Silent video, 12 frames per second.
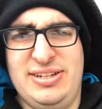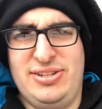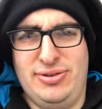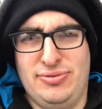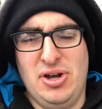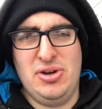into
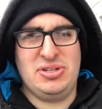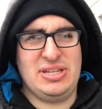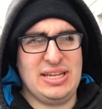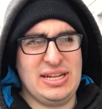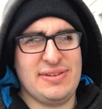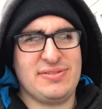the road
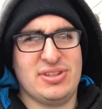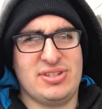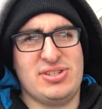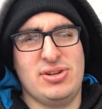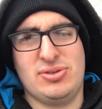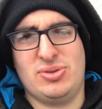did after the
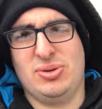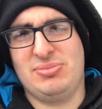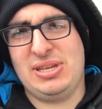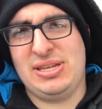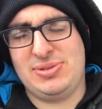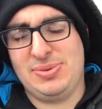
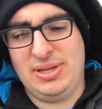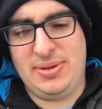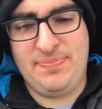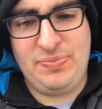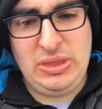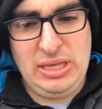snowstorms last week.
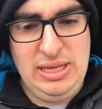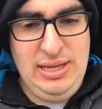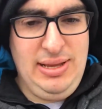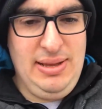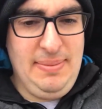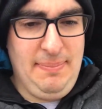
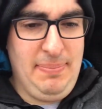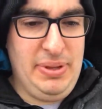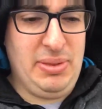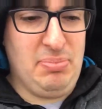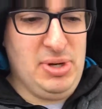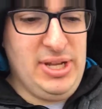
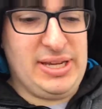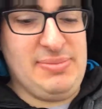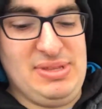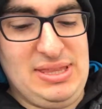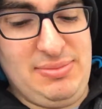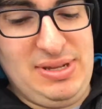But the
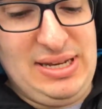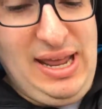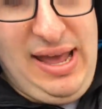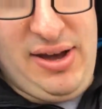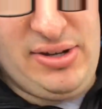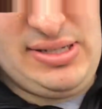predicament that I'm in
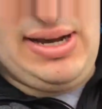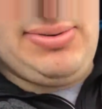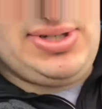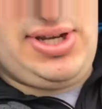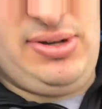now is I was